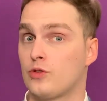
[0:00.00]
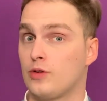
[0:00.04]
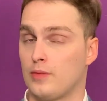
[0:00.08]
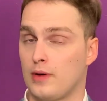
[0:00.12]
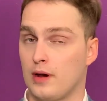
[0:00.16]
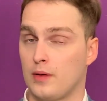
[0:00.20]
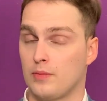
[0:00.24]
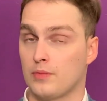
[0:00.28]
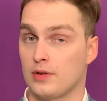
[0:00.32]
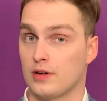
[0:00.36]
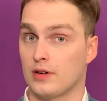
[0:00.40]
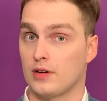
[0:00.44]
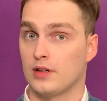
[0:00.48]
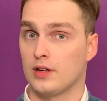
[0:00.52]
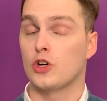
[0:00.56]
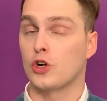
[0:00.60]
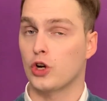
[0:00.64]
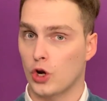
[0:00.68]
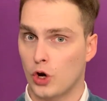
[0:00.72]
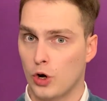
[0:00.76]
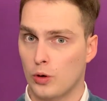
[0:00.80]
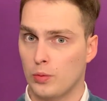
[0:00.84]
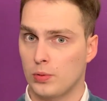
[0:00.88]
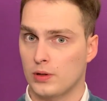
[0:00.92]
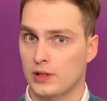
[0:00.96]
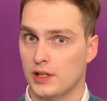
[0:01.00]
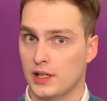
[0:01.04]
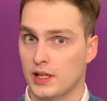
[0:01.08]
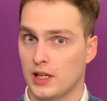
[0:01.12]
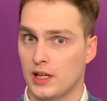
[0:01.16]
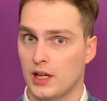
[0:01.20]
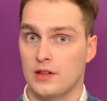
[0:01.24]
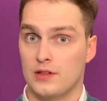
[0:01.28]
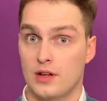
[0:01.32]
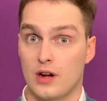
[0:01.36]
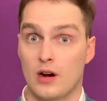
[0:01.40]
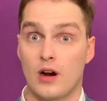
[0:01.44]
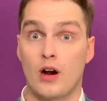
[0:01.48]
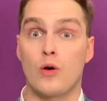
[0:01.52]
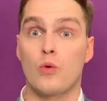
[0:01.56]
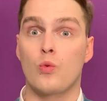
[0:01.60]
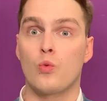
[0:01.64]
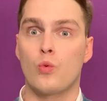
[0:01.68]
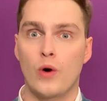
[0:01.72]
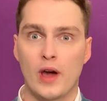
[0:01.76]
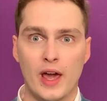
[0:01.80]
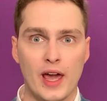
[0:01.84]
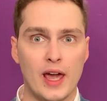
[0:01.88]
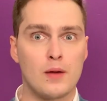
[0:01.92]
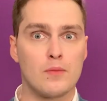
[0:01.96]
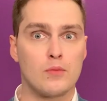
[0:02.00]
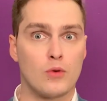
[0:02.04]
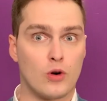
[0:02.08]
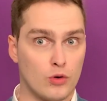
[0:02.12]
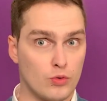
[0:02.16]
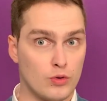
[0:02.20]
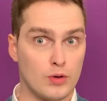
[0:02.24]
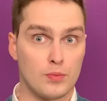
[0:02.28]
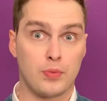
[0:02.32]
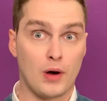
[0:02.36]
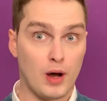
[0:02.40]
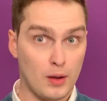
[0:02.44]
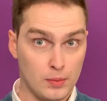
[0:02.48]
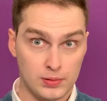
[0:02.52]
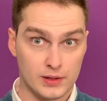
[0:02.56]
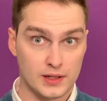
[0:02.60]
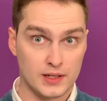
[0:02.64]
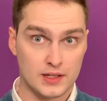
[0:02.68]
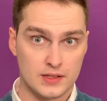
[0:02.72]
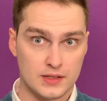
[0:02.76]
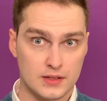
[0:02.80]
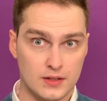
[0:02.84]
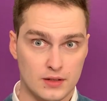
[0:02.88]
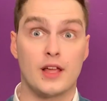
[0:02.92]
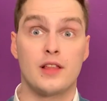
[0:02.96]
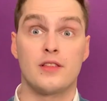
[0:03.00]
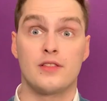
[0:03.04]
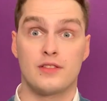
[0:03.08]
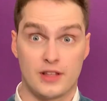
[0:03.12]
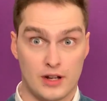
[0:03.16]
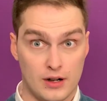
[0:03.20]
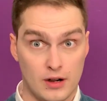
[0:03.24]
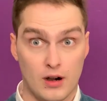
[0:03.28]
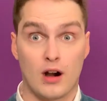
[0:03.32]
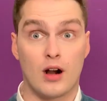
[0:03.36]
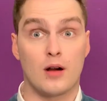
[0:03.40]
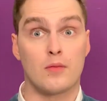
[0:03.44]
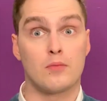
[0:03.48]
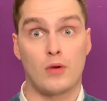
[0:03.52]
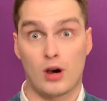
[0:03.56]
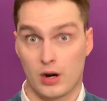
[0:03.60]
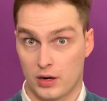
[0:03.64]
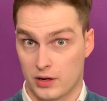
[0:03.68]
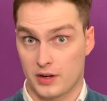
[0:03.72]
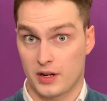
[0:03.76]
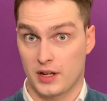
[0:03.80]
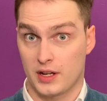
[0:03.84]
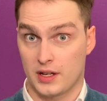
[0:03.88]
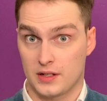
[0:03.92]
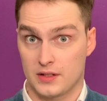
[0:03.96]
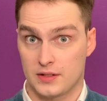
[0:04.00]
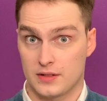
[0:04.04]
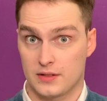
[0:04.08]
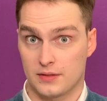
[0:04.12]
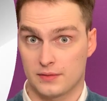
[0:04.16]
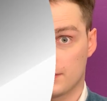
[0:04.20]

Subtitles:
remember, globally, there are way more republics than there are monarchies.